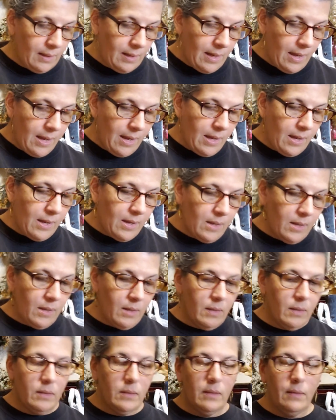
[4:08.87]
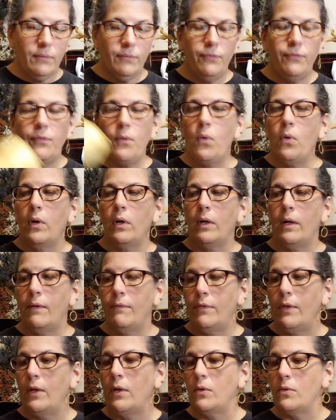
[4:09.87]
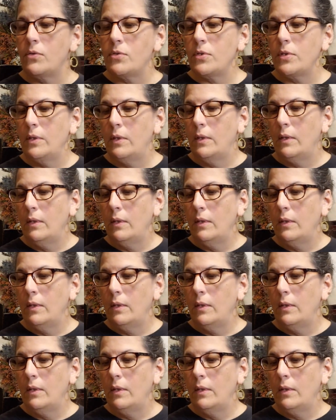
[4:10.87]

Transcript: and 4 of those.